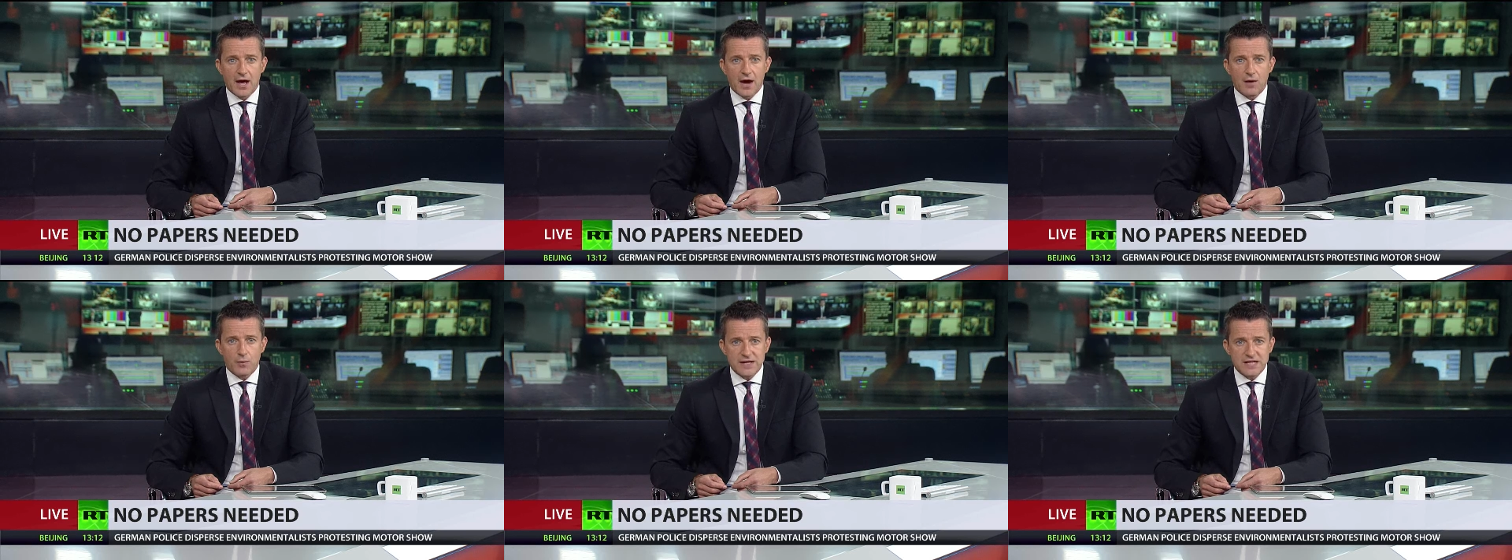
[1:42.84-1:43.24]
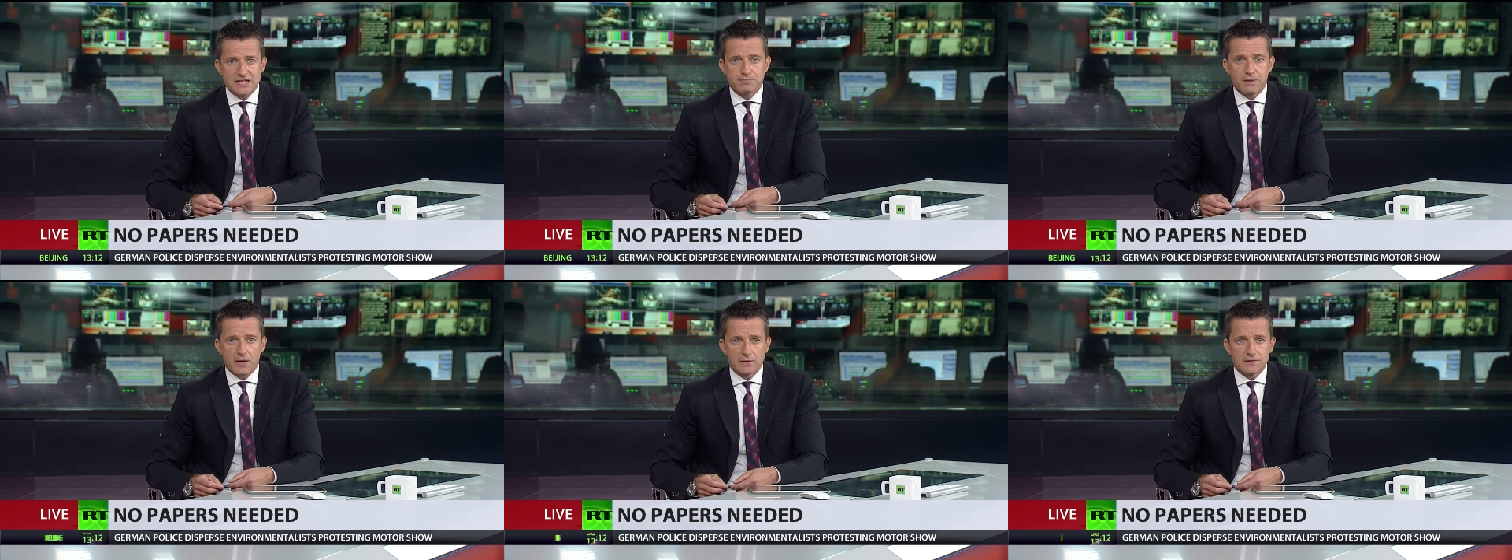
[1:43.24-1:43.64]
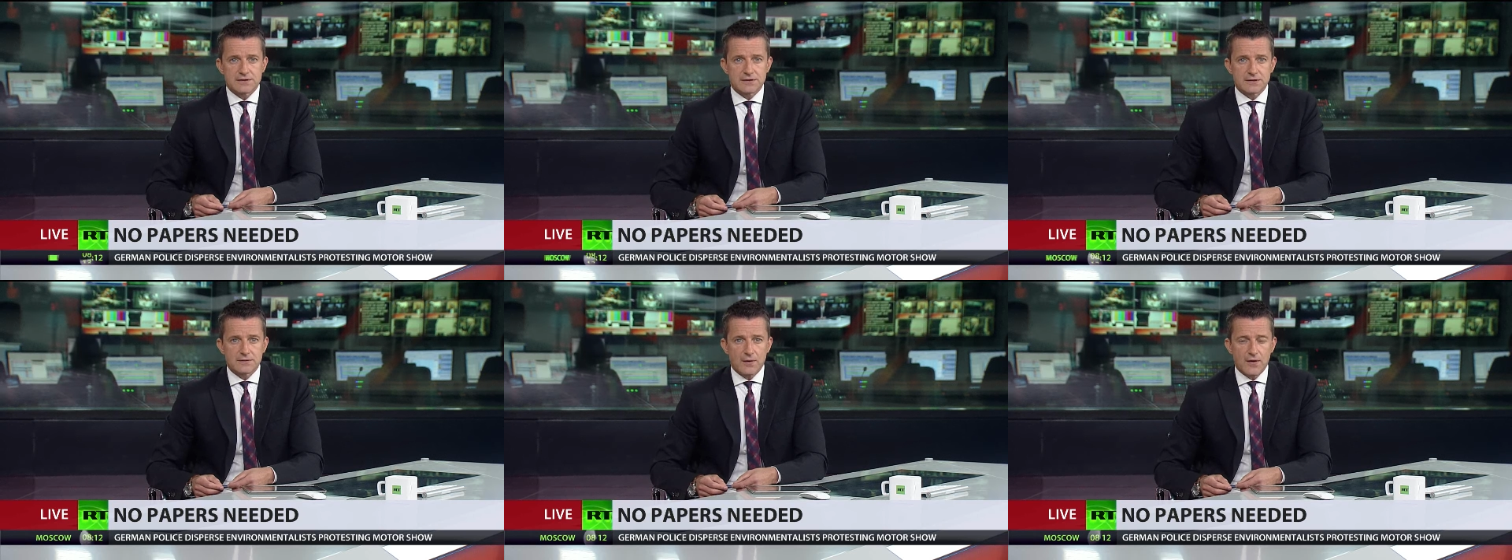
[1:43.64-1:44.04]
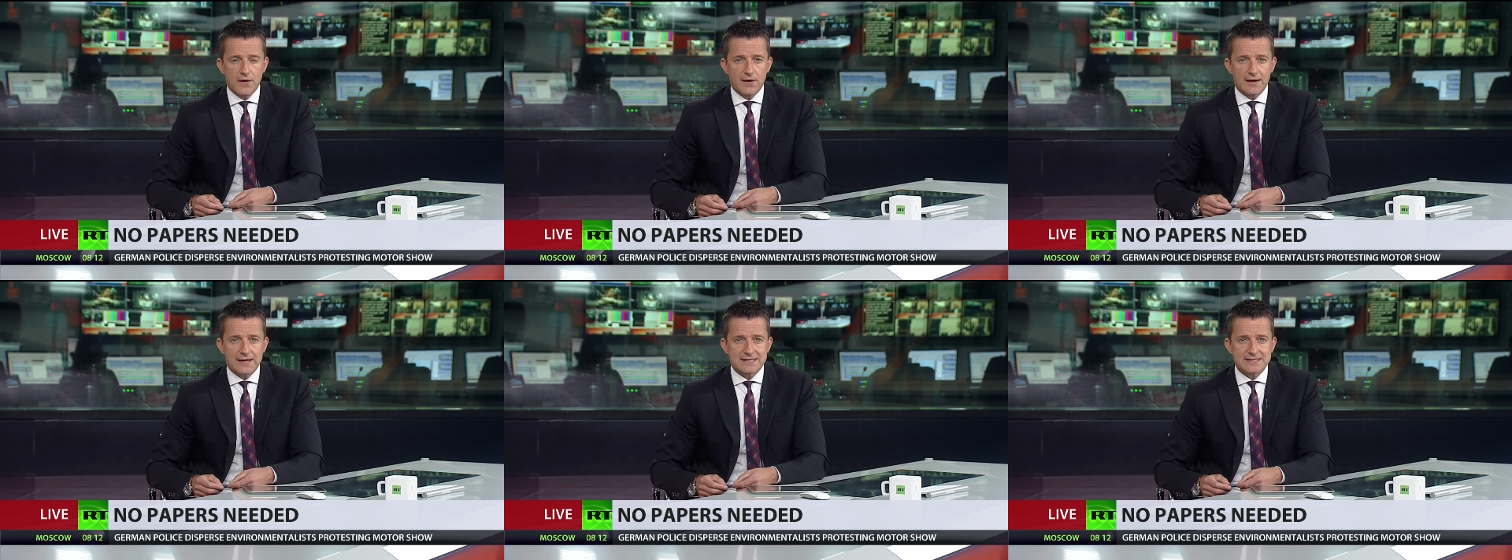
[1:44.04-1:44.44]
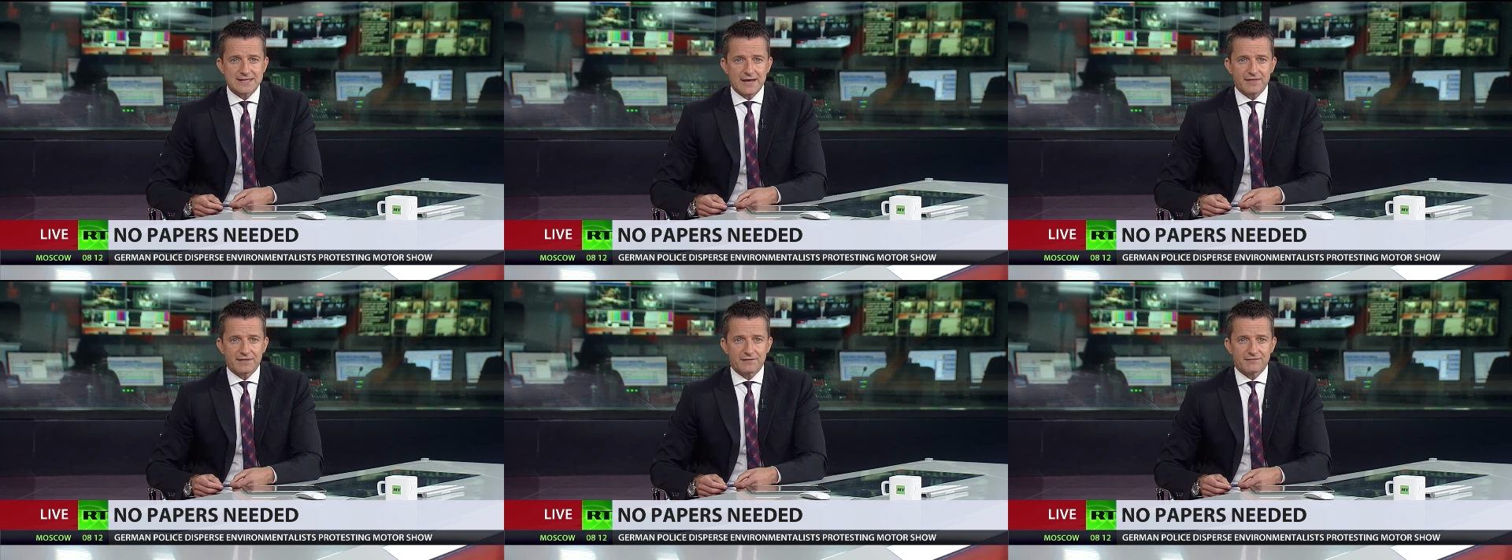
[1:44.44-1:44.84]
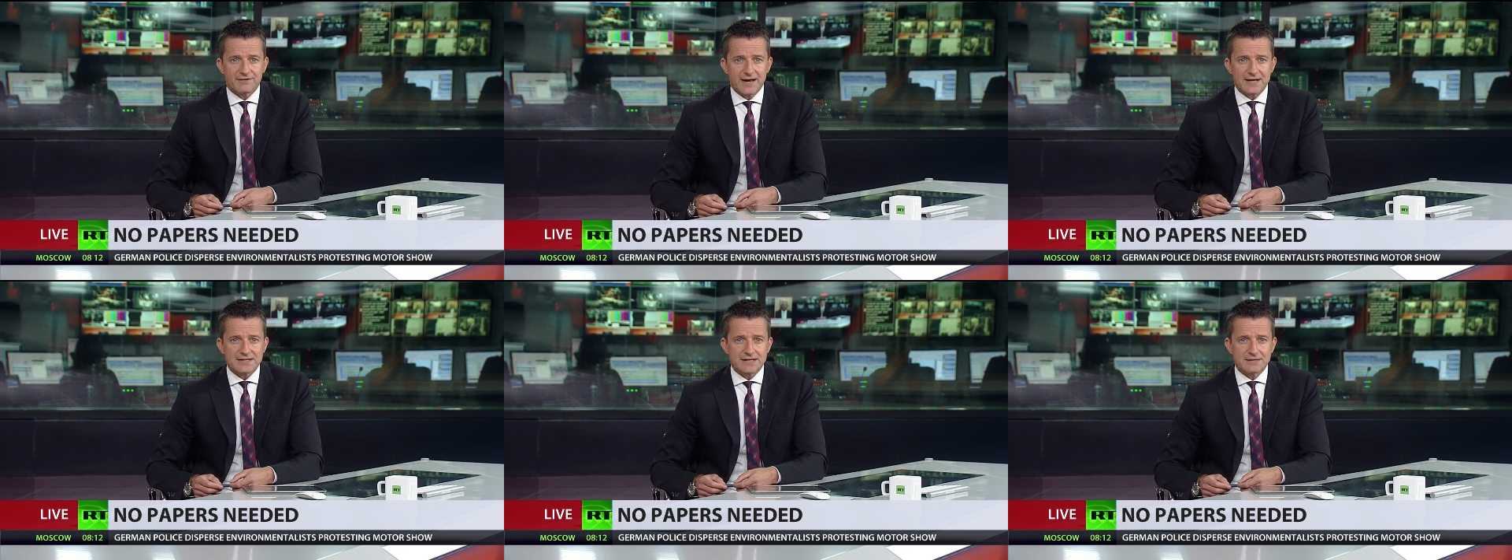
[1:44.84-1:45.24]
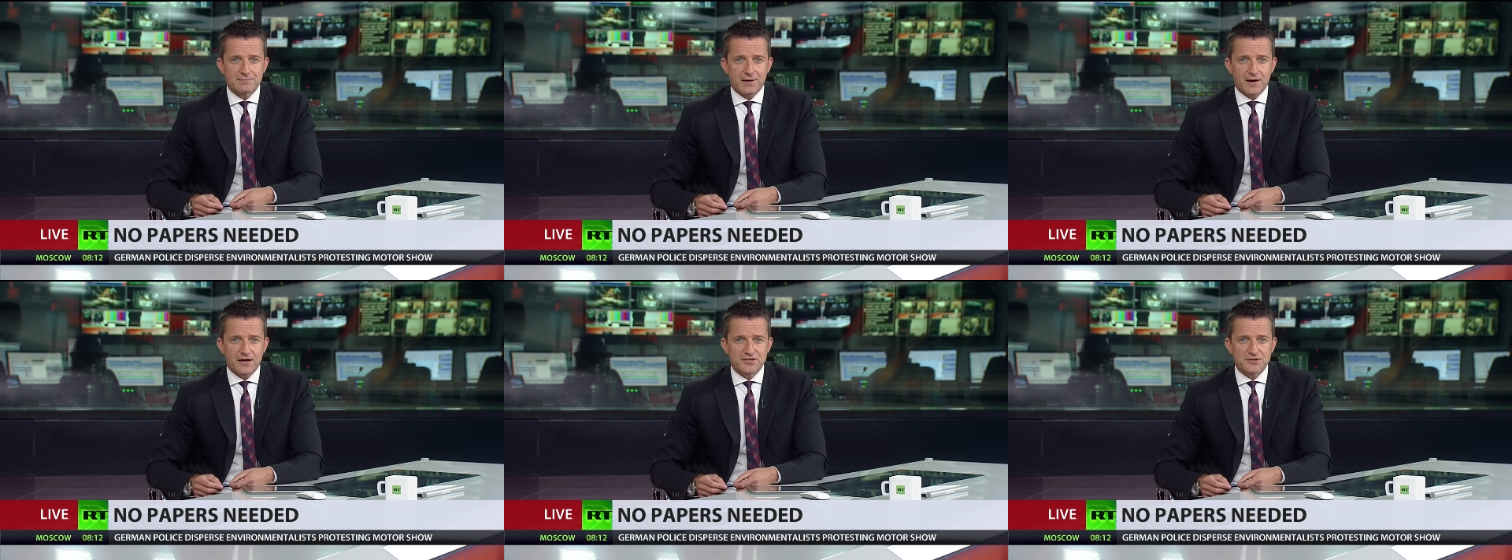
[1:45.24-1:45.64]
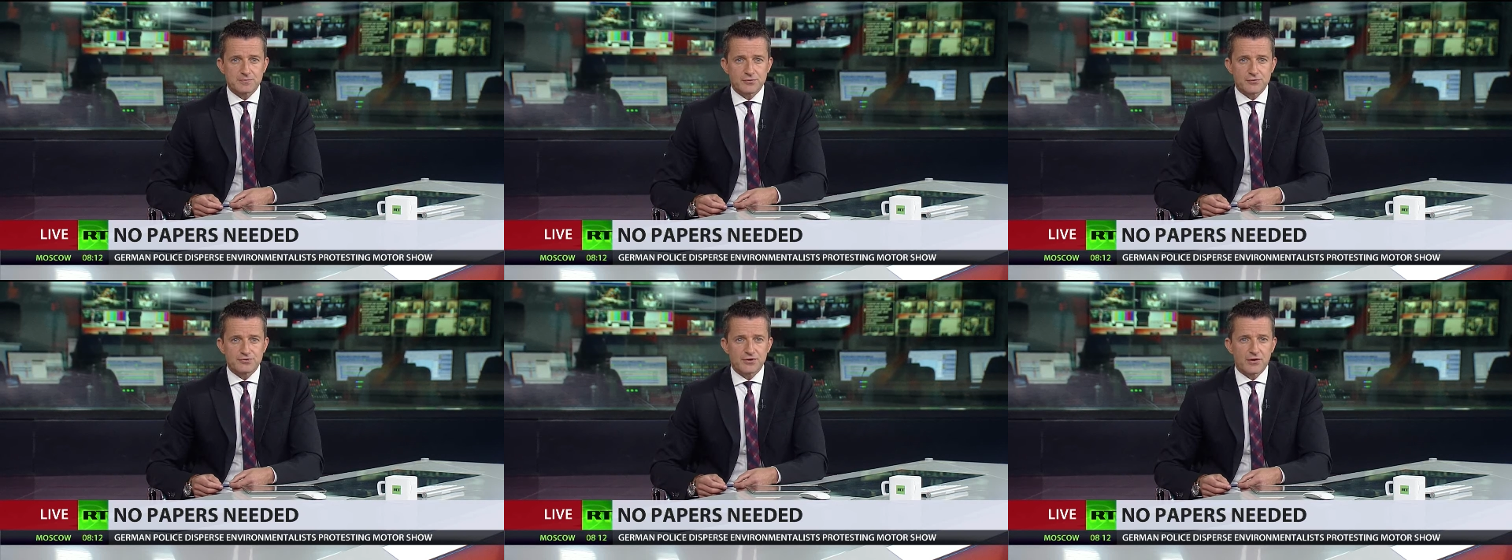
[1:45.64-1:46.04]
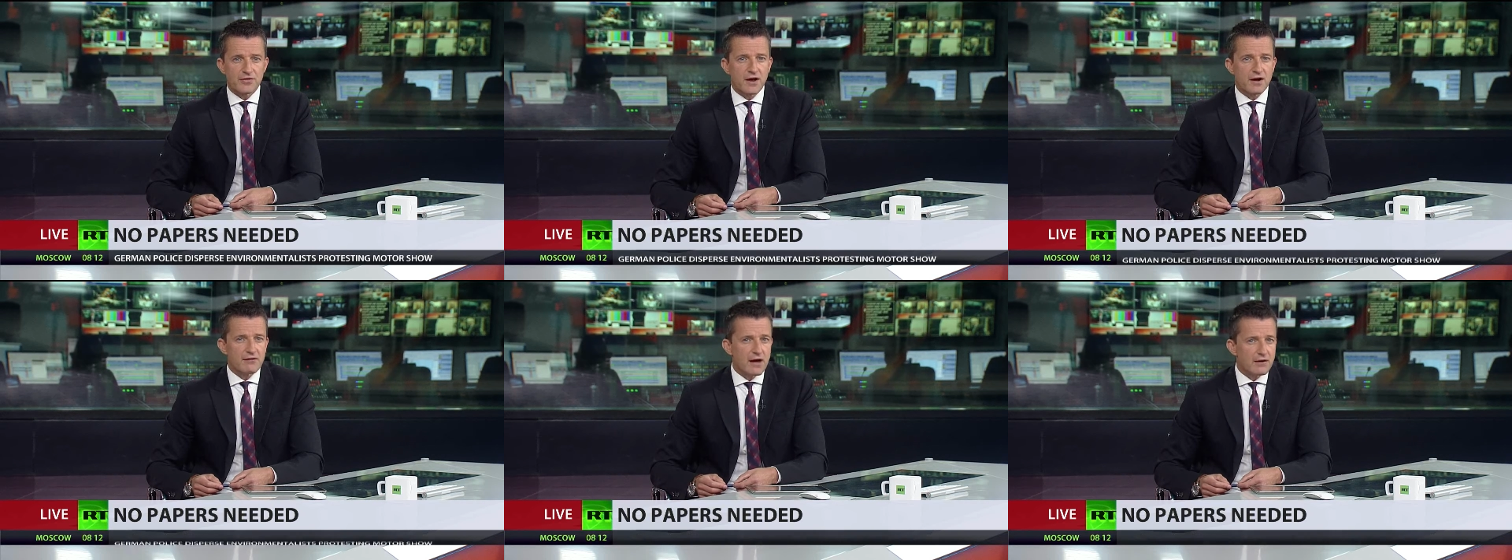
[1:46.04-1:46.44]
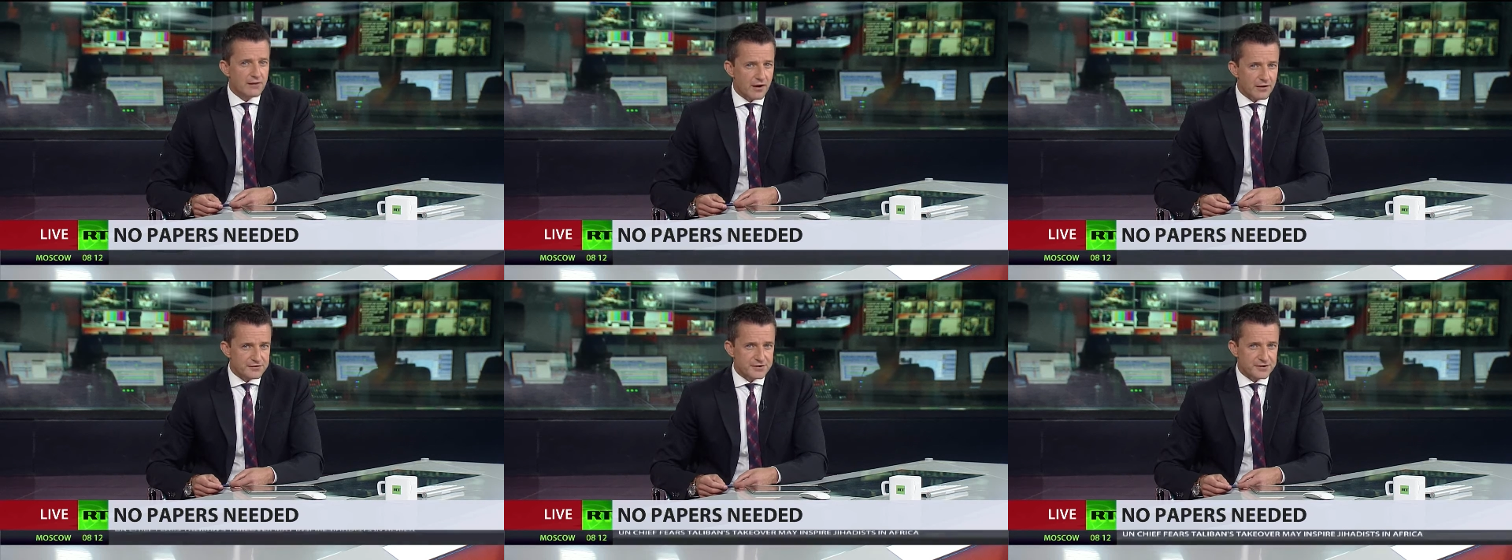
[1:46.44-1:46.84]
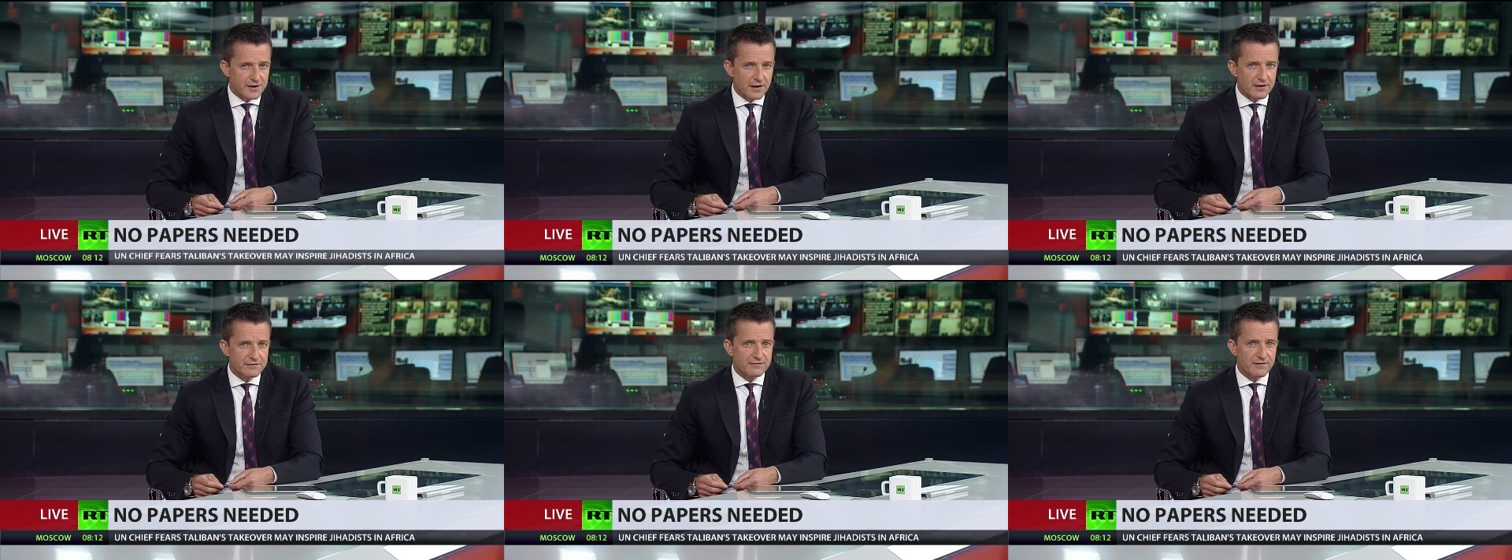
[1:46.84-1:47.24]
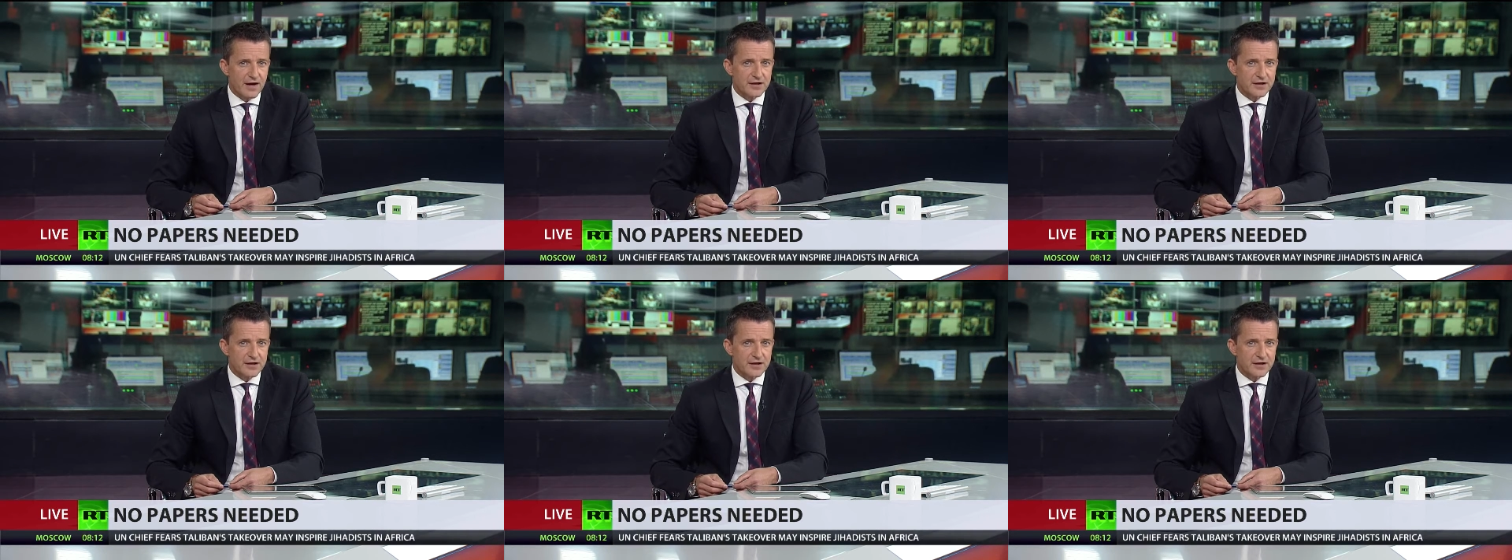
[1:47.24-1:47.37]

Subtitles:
we spoke to earlier said that vaccine passports on their own aren't enough